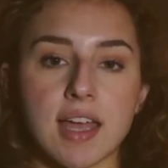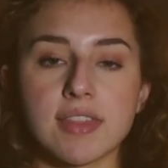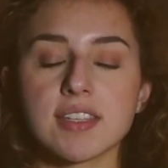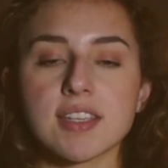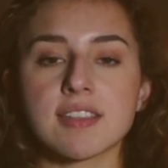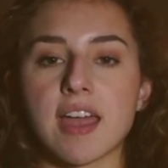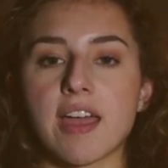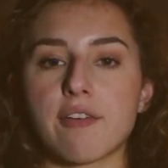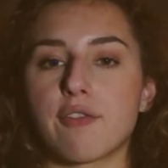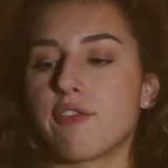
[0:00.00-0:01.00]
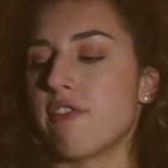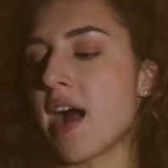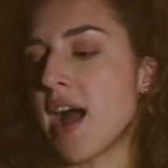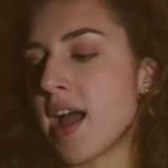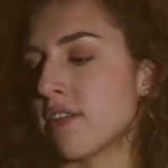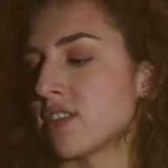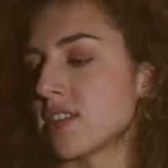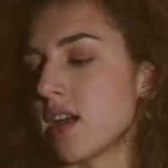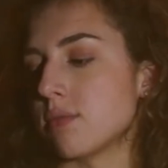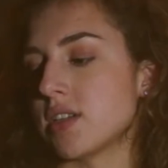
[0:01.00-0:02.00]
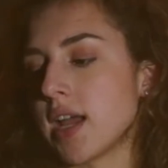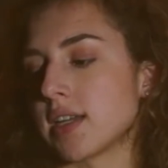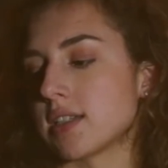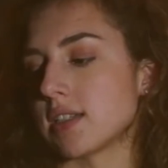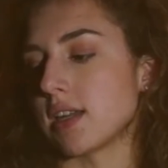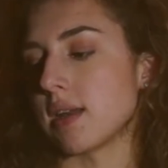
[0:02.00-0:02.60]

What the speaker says: And this is a 5-subject